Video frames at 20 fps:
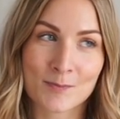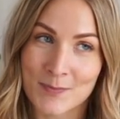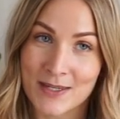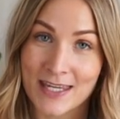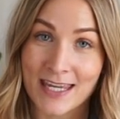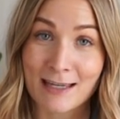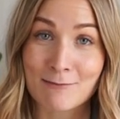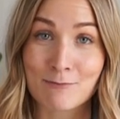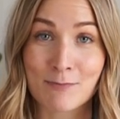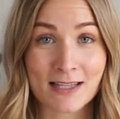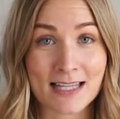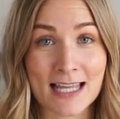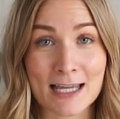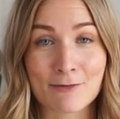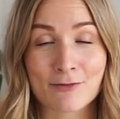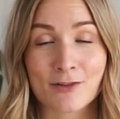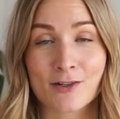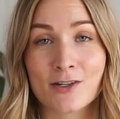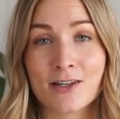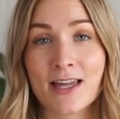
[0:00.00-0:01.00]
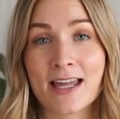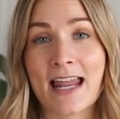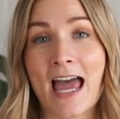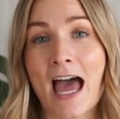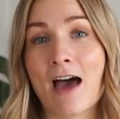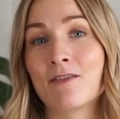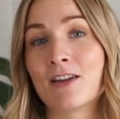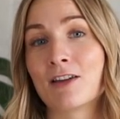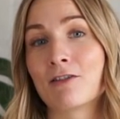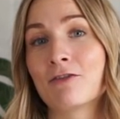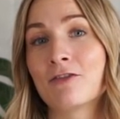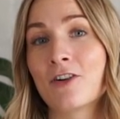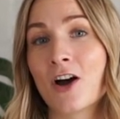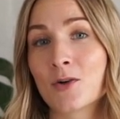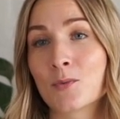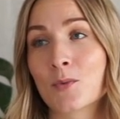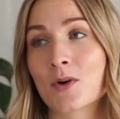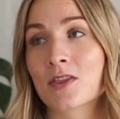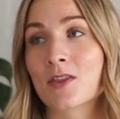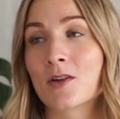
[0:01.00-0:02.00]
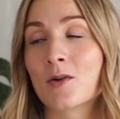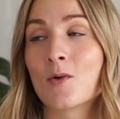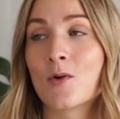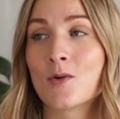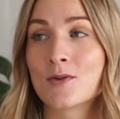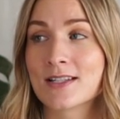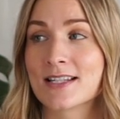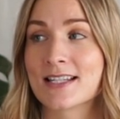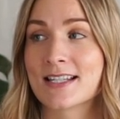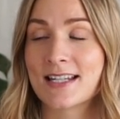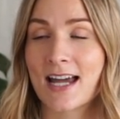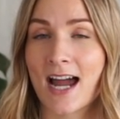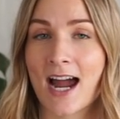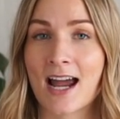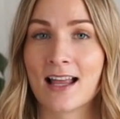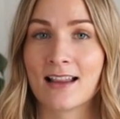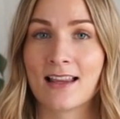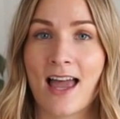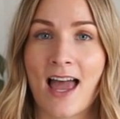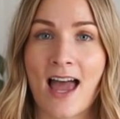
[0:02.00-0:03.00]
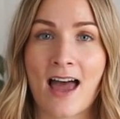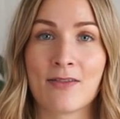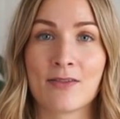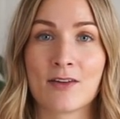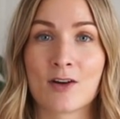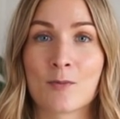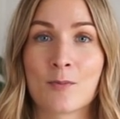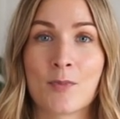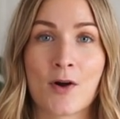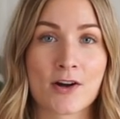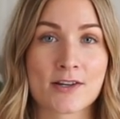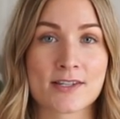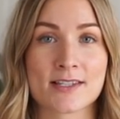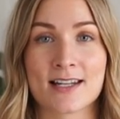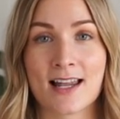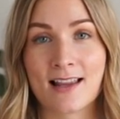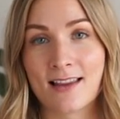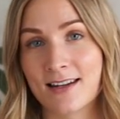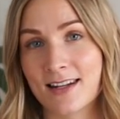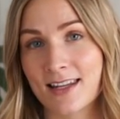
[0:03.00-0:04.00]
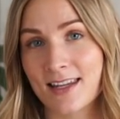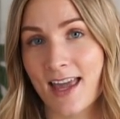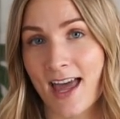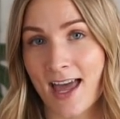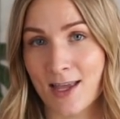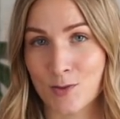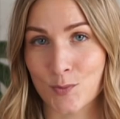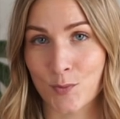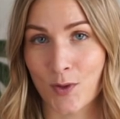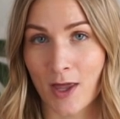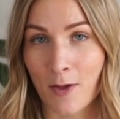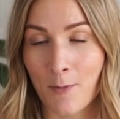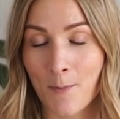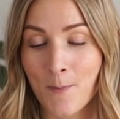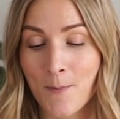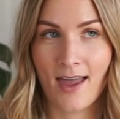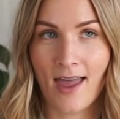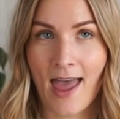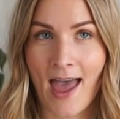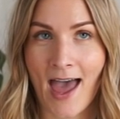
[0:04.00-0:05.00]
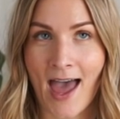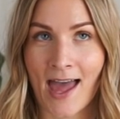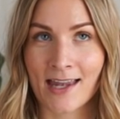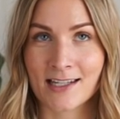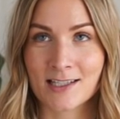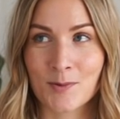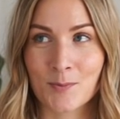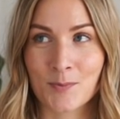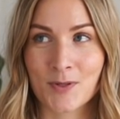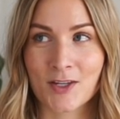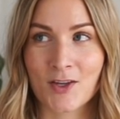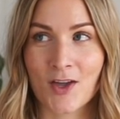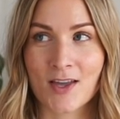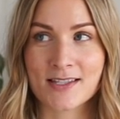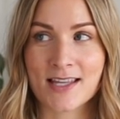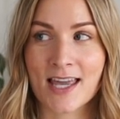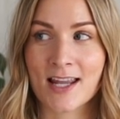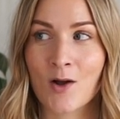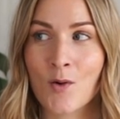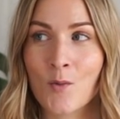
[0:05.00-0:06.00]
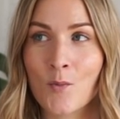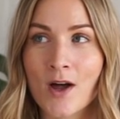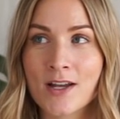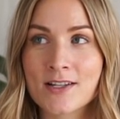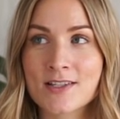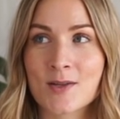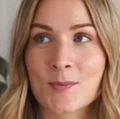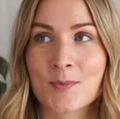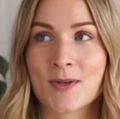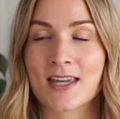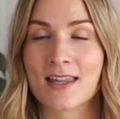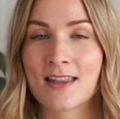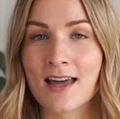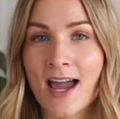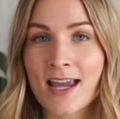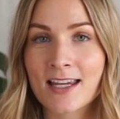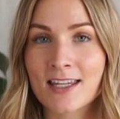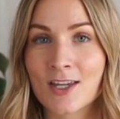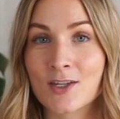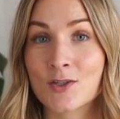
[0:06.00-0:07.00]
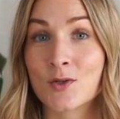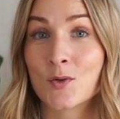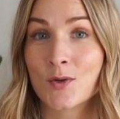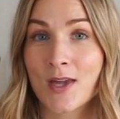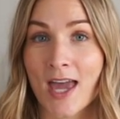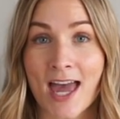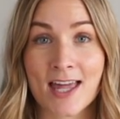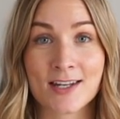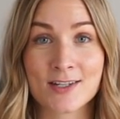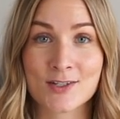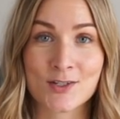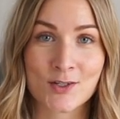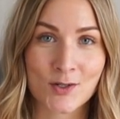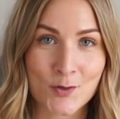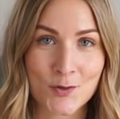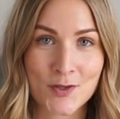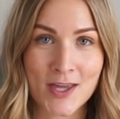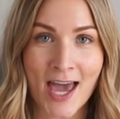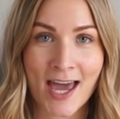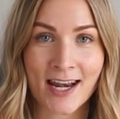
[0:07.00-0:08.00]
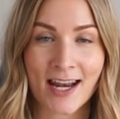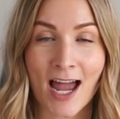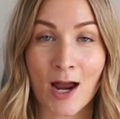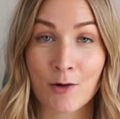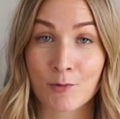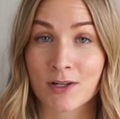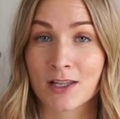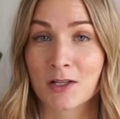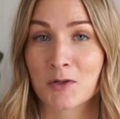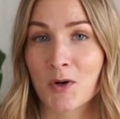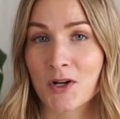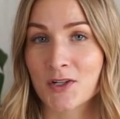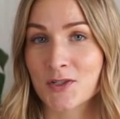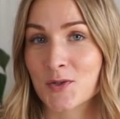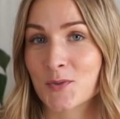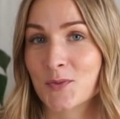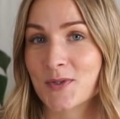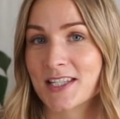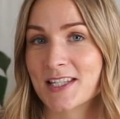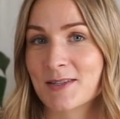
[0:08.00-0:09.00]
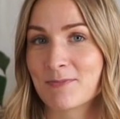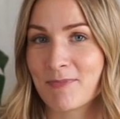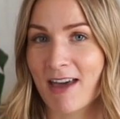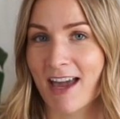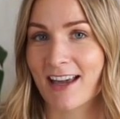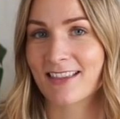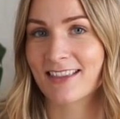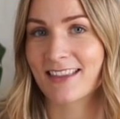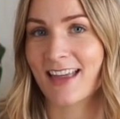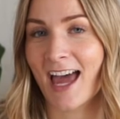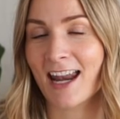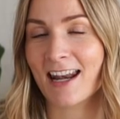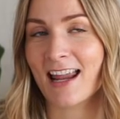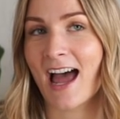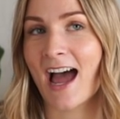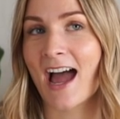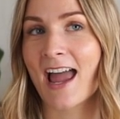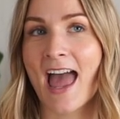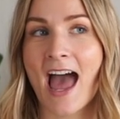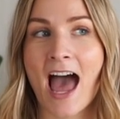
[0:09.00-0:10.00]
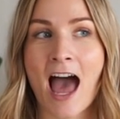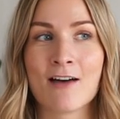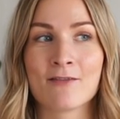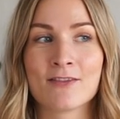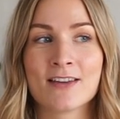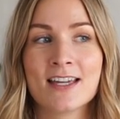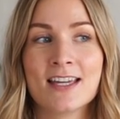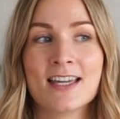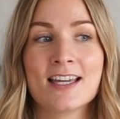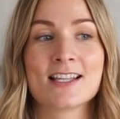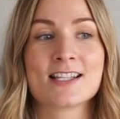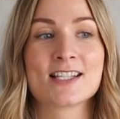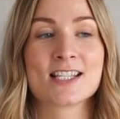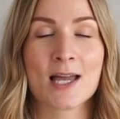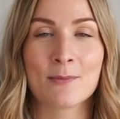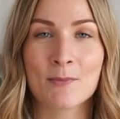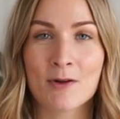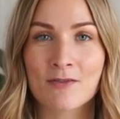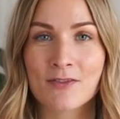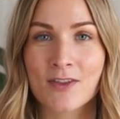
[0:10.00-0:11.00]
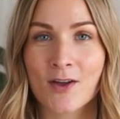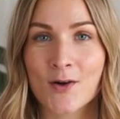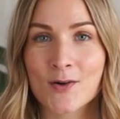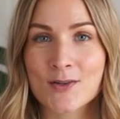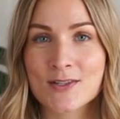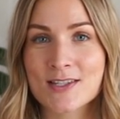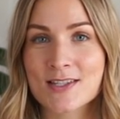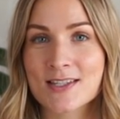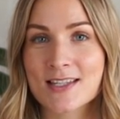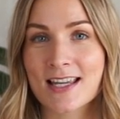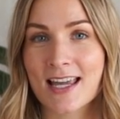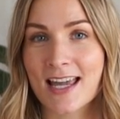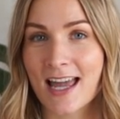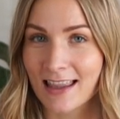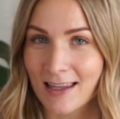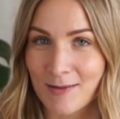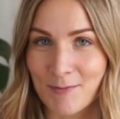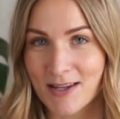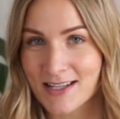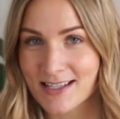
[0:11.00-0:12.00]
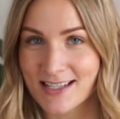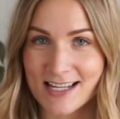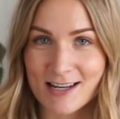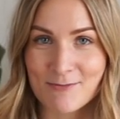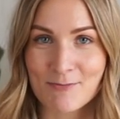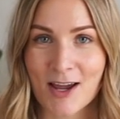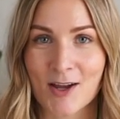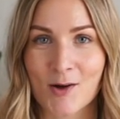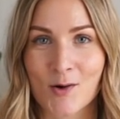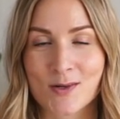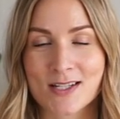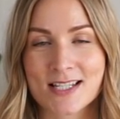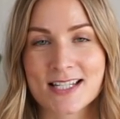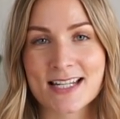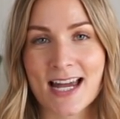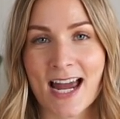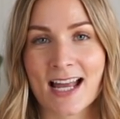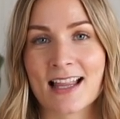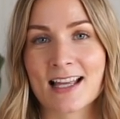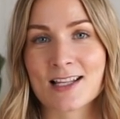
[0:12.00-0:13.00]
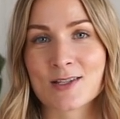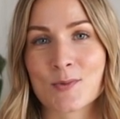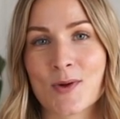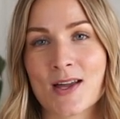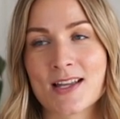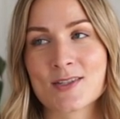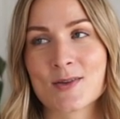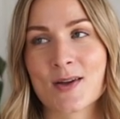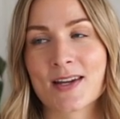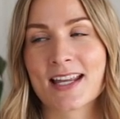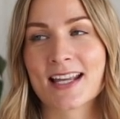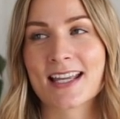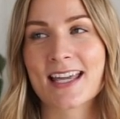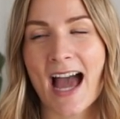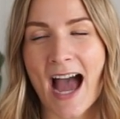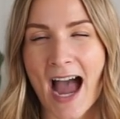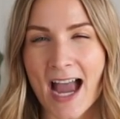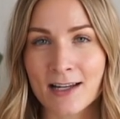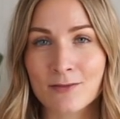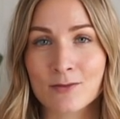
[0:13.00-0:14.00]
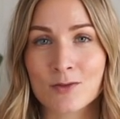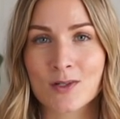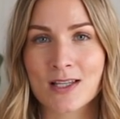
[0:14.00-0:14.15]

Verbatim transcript: being playful and having fun with their own style and their personality as well. And because I don't want to be like, you can't do that, I really want to respect that, I have some of those elements in my own style as well, so I can kind of